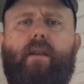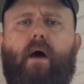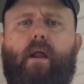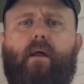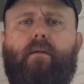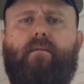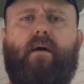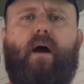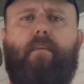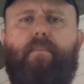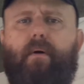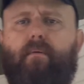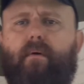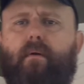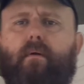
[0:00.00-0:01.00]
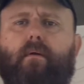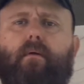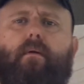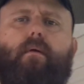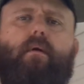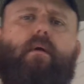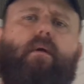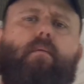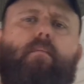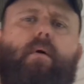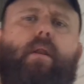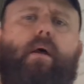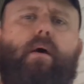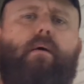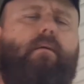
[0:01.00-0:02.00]
dot on top of it.
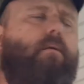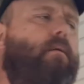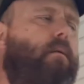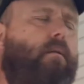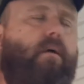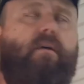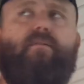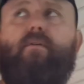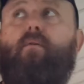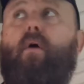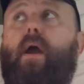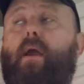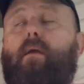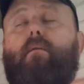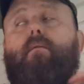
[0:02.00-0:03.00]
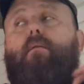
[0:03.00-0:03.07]
But this is a great